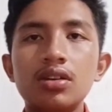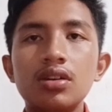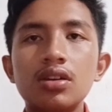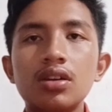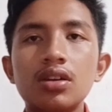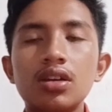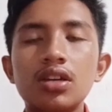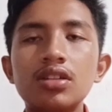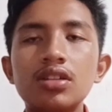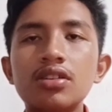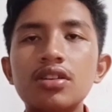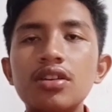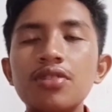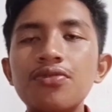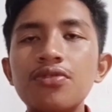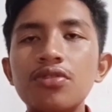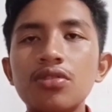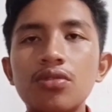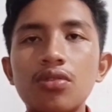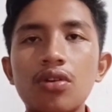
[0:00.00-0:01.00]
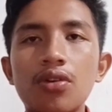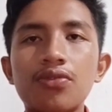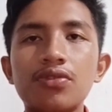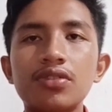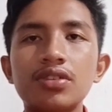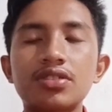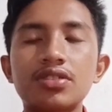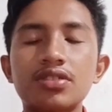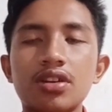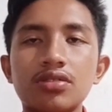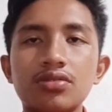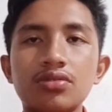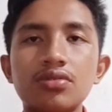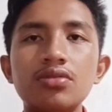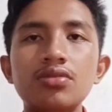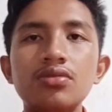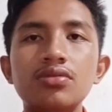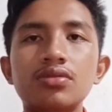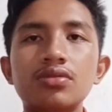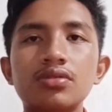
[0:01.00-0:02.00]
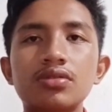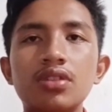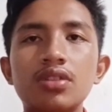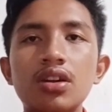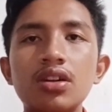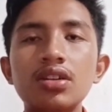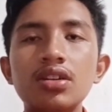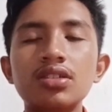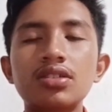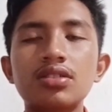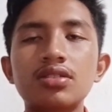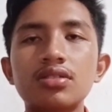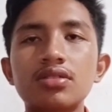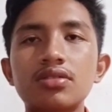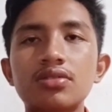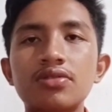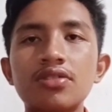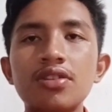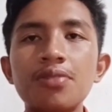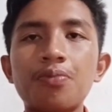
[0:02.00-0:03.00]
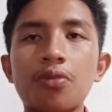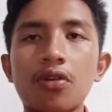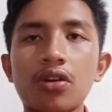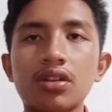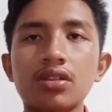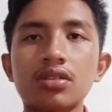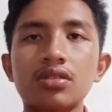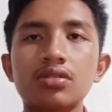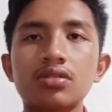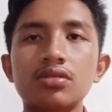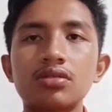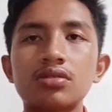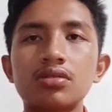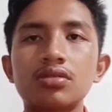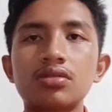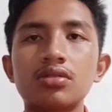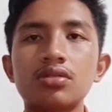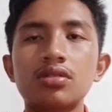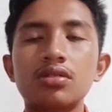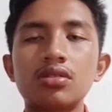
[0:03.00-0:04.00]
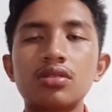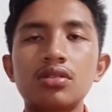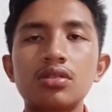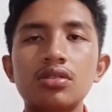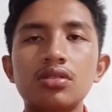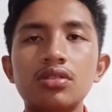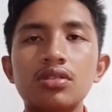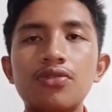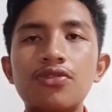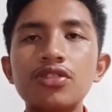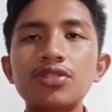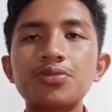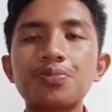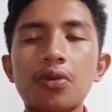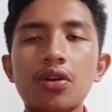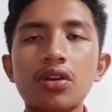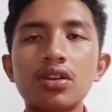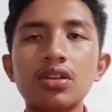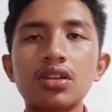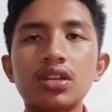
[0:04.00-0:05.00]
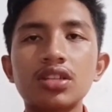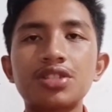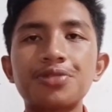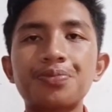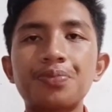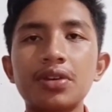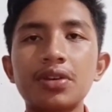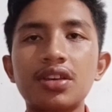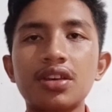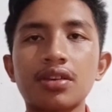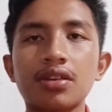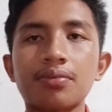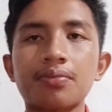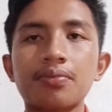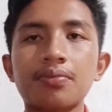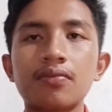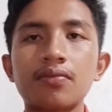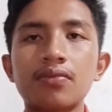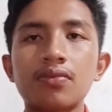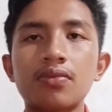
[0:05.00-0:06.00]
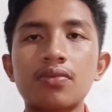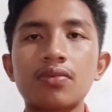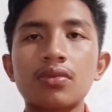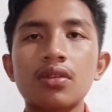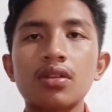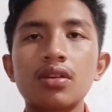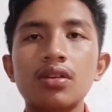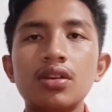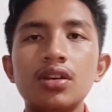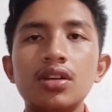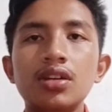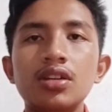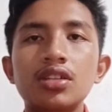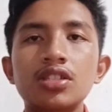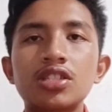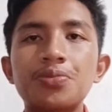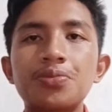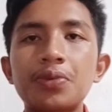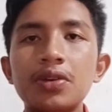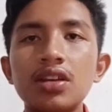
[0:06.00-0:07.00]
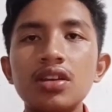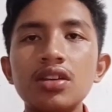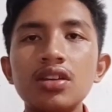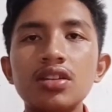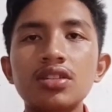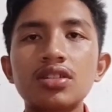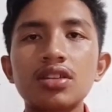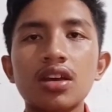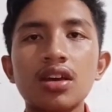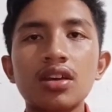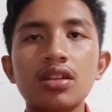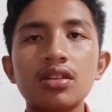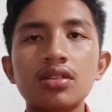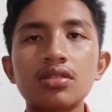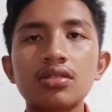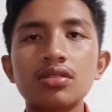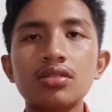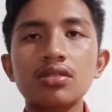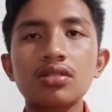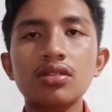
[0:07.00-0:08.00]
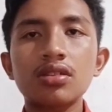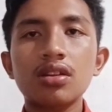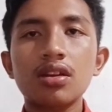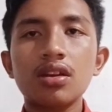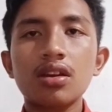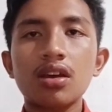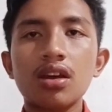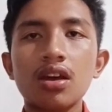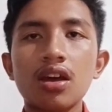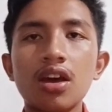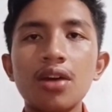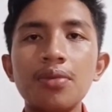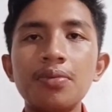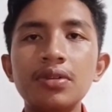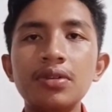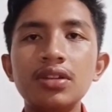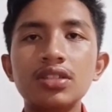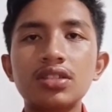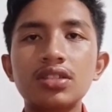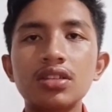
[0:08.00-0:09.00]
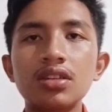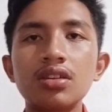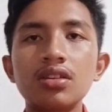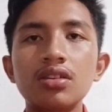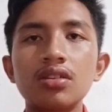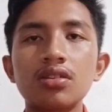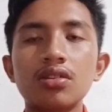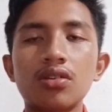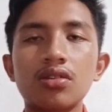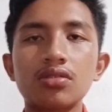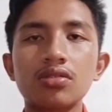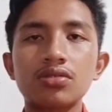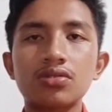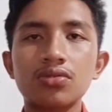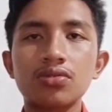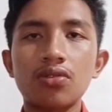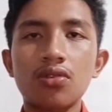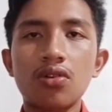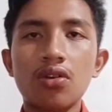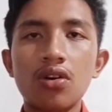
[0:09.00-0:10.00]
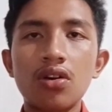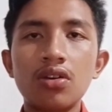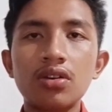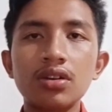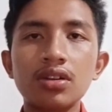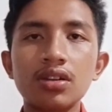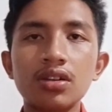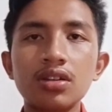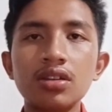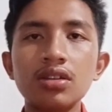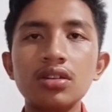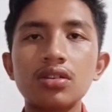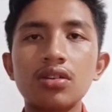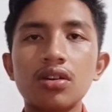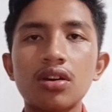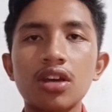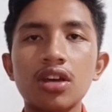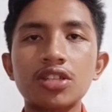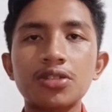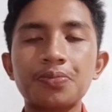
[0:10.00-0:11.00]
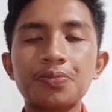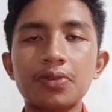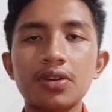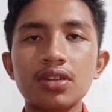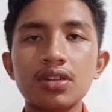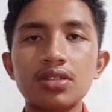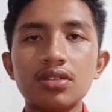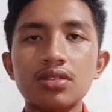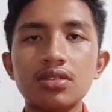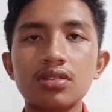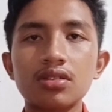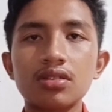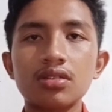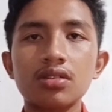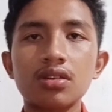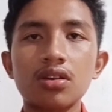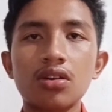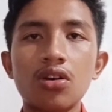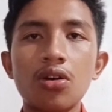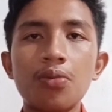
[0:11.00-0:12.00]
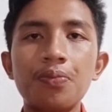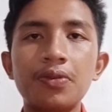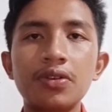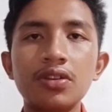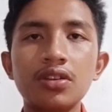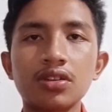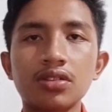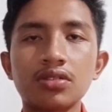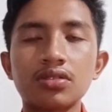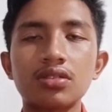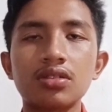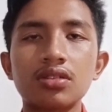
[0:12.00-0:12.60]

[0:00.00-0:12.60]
In review of literature, there is 3 points. The first point is speaking. Speaking is an ability to orally express opinions,